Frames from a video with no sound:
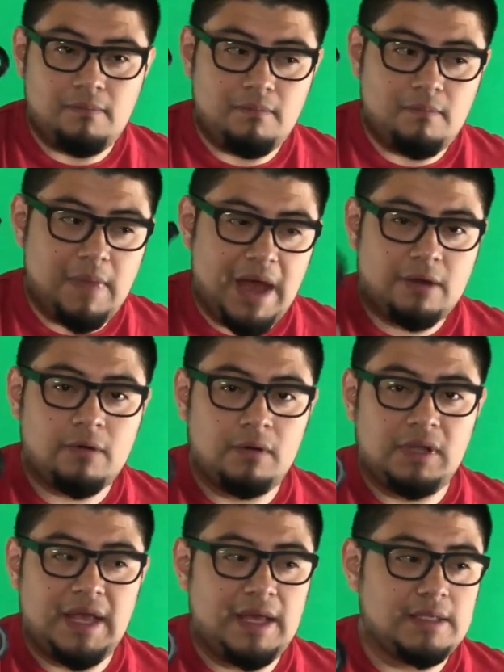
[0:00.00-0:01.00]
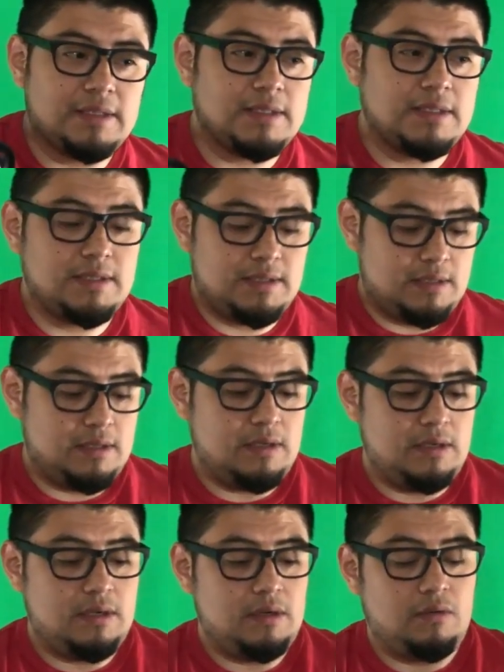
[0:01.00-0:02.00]
macro lens,
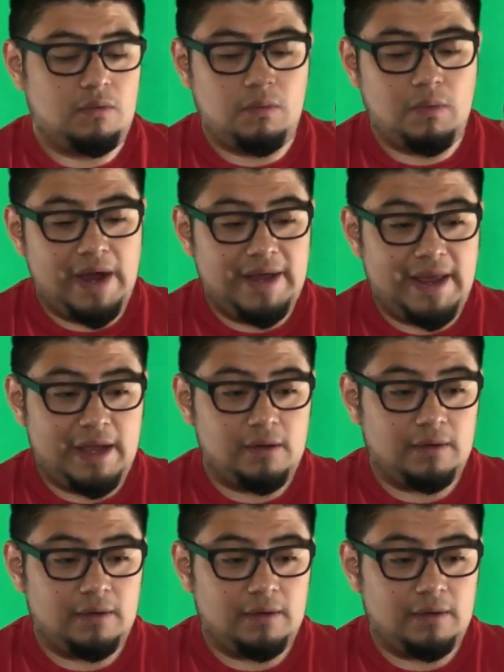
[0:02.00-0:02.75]
wide angle